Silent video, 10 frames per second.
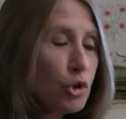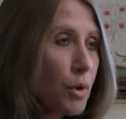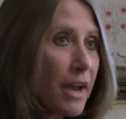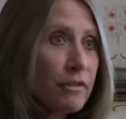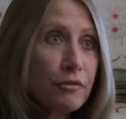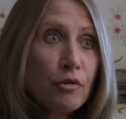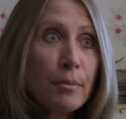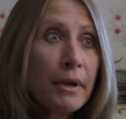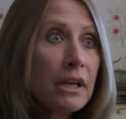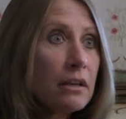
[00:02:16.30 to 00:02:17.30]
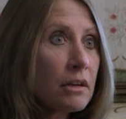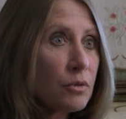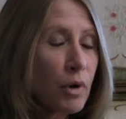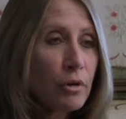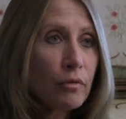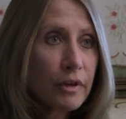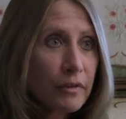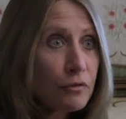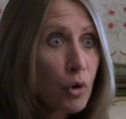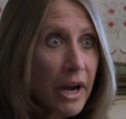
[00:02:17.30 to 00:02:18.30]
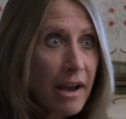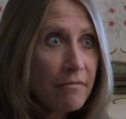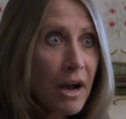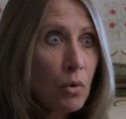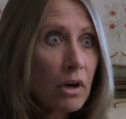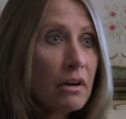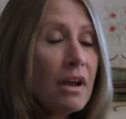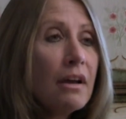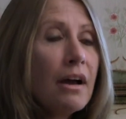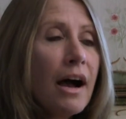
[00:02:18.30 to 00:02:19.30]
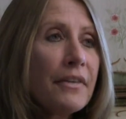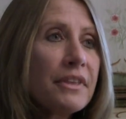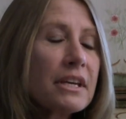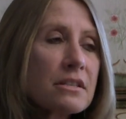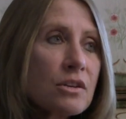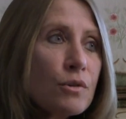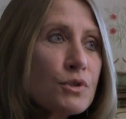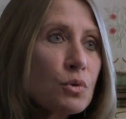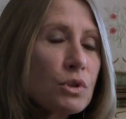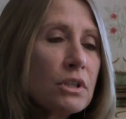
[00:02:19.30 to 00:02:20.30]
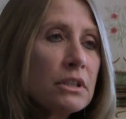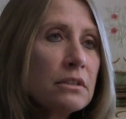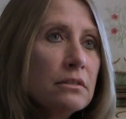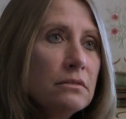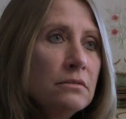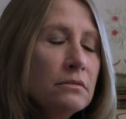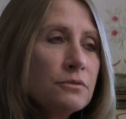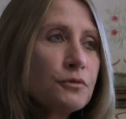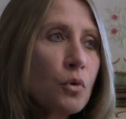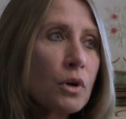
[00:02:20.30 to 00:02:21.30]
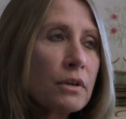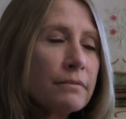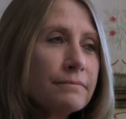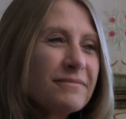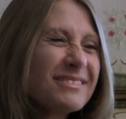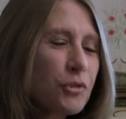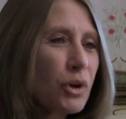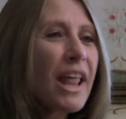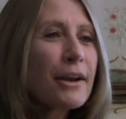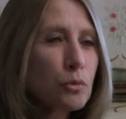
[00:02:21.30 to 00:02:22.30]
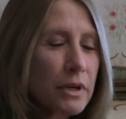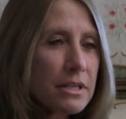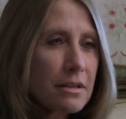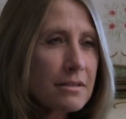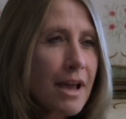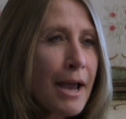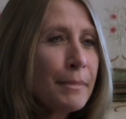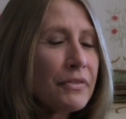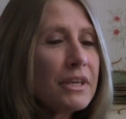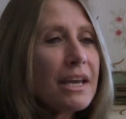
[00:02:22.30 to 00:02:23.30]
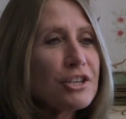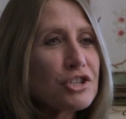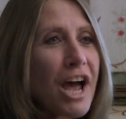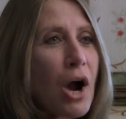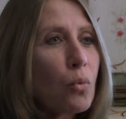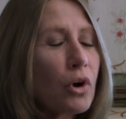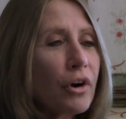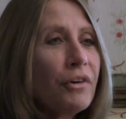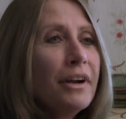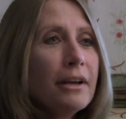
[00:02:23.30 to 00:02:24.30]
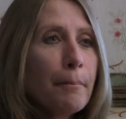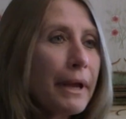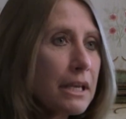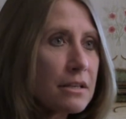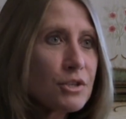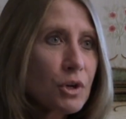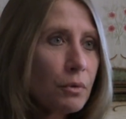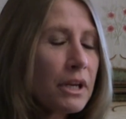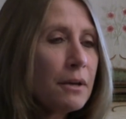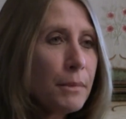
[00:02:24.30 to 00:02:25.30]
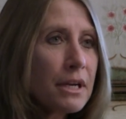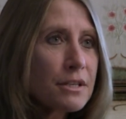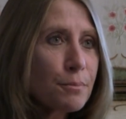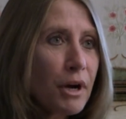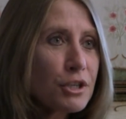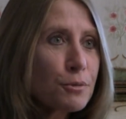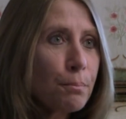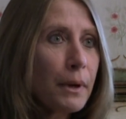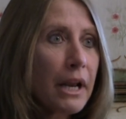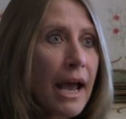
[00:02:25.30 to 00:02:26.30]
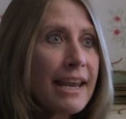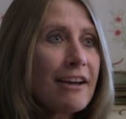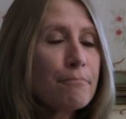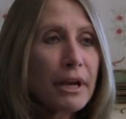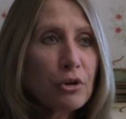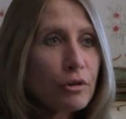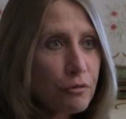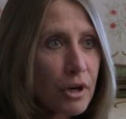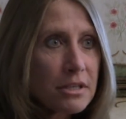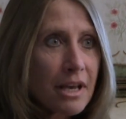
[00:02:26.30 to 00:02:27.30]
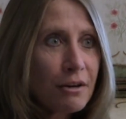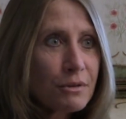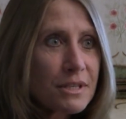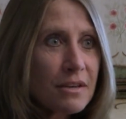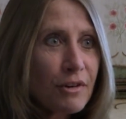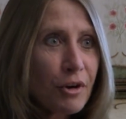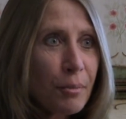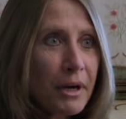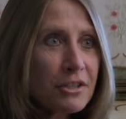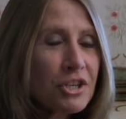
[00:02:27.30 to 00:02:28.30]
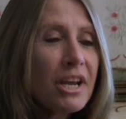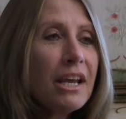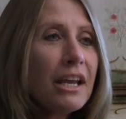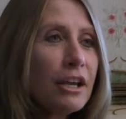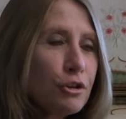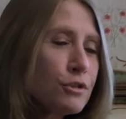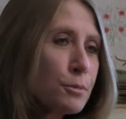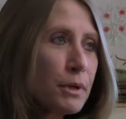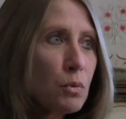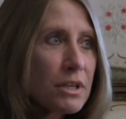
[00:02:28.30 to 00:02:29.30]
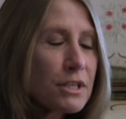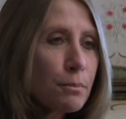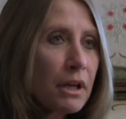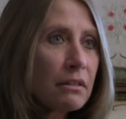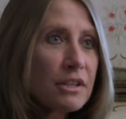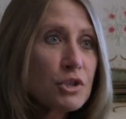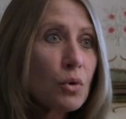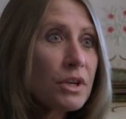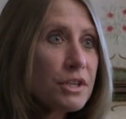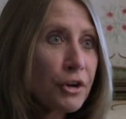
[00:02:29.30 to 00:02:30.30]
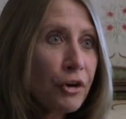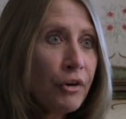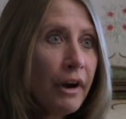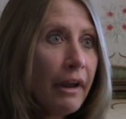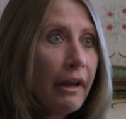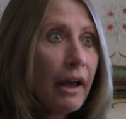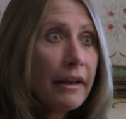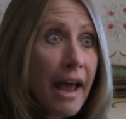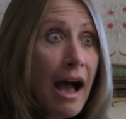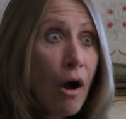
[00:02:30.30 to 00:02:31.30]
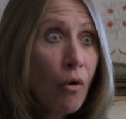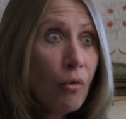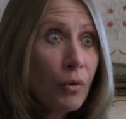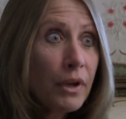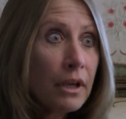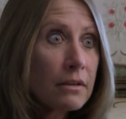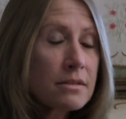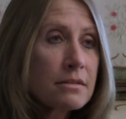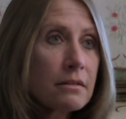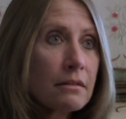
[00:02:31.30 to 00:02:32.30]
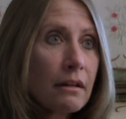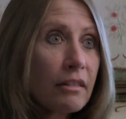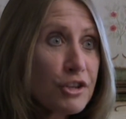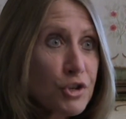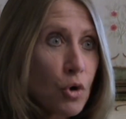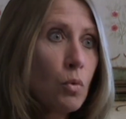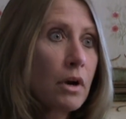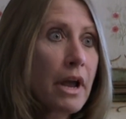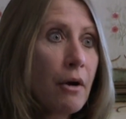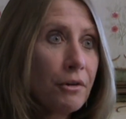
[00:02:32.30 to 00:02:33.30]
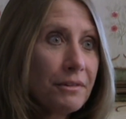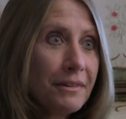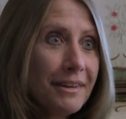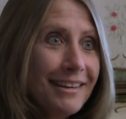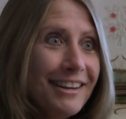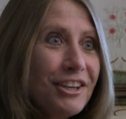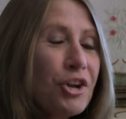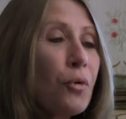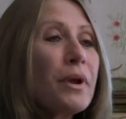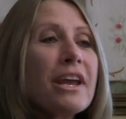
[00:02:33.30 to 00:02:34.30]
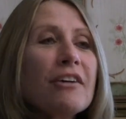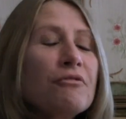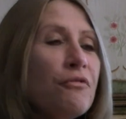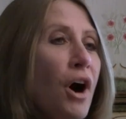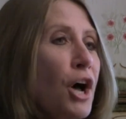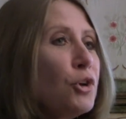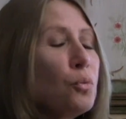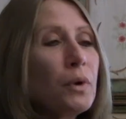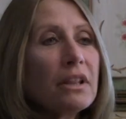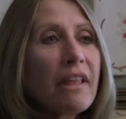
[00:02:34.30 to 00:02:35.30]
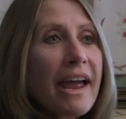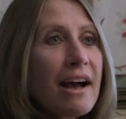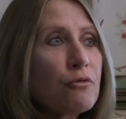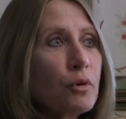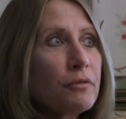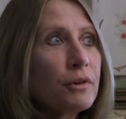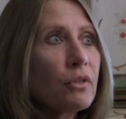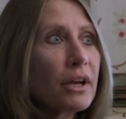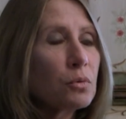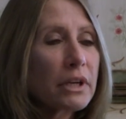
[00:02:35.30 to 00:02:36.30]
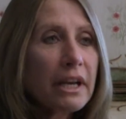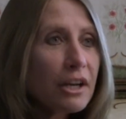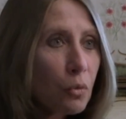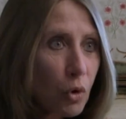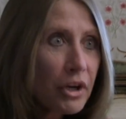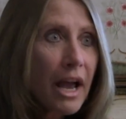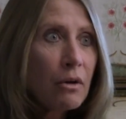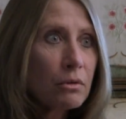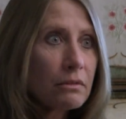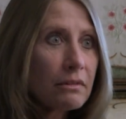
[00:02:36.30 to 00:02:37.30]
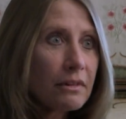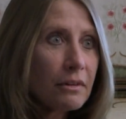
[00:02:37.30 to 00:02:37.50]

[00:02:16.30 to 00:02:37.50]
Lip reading: You have a free minute, you can run over even for a half hour. I think it's also good for a lot of reasons. I'm at the age now where my kids don't need me as much, but I have my girlfriends I don't see very much. It used to be once a month, let's go to dinner. Now it's, let's go work out. We have fun, we laugh, we feel like we're getting a workout.